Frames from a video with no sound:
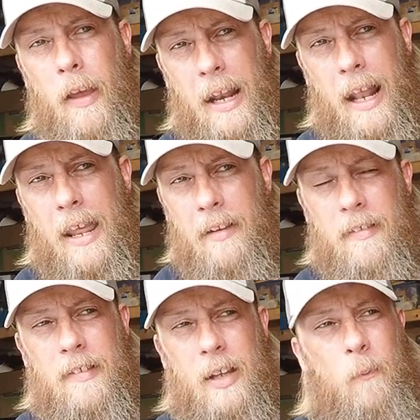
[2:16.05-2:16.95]
and I let it
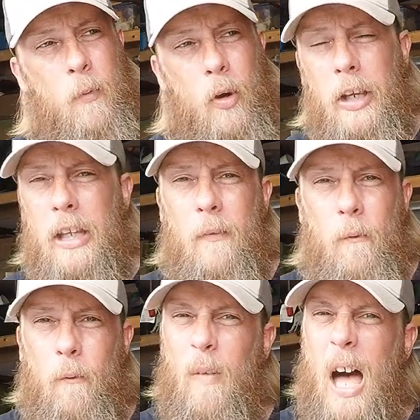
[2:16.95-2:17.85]
sit for, again,
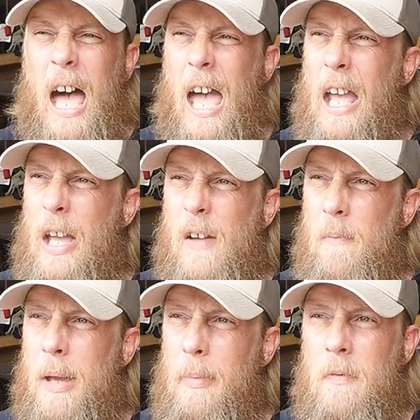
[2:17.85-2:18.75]

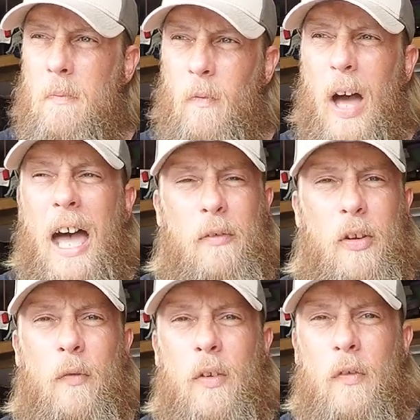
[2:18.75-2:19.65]
maybe 5
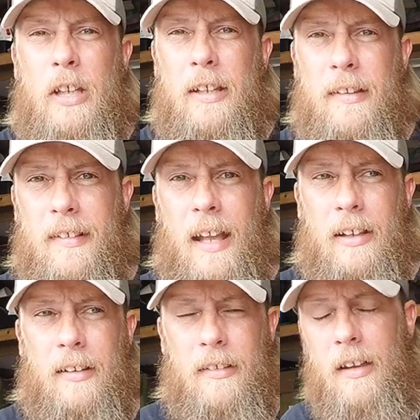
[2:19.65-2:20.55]
to 15
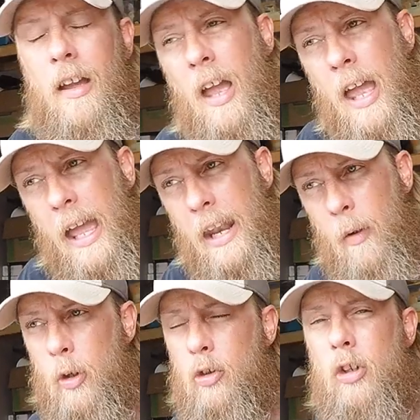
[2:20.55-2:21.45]
seconds, and
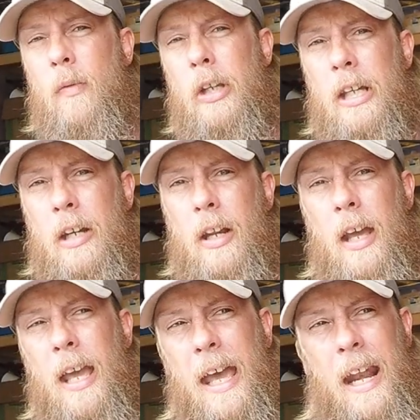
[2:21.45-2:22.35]
then retrieve again.
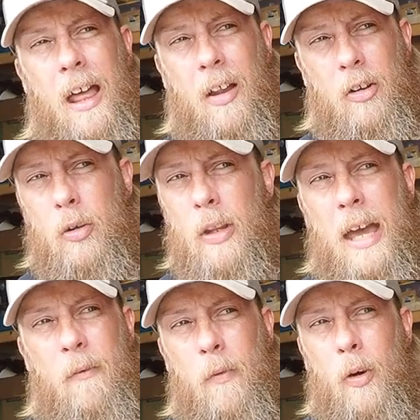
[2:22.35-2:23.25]
And I'll
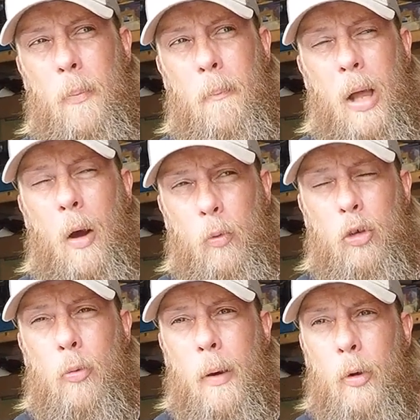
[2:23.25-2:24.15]

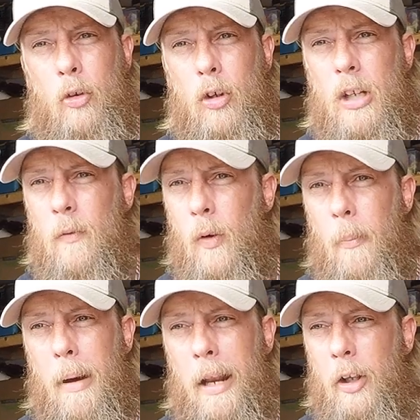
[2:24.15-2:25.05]
do my retrieve for
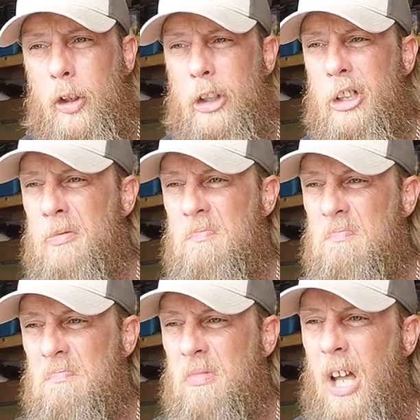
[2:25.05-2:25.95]
about a good
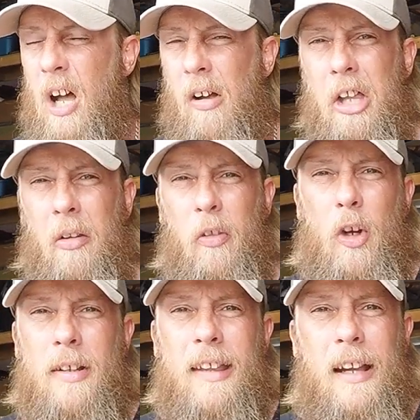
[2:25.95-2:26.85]

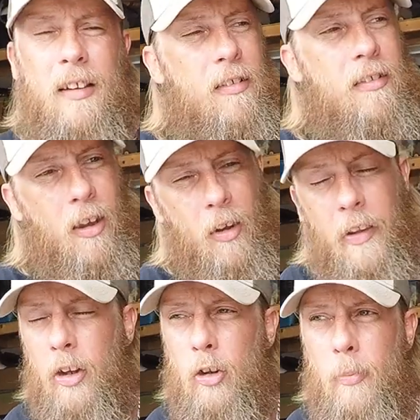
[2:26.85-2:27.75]
30 seconds or so,
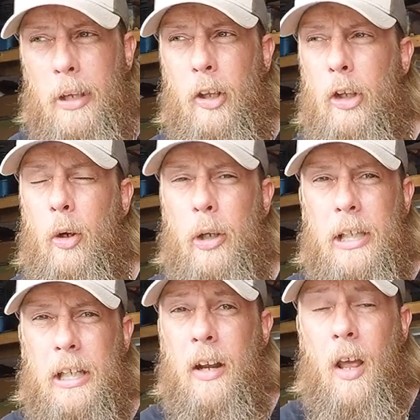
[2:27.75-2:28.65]
and then do my yo-yo
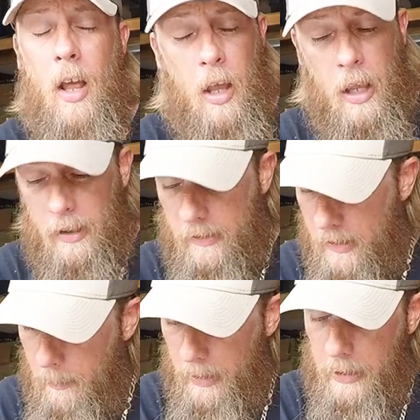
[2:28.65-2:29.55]
again.
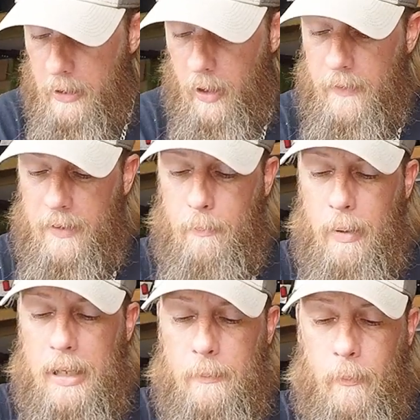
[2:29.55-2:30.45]
Typically on this
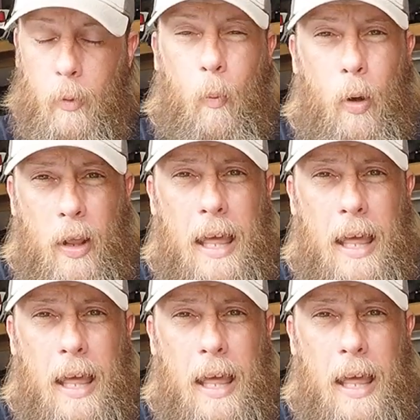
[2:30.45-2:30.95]
bait, what'll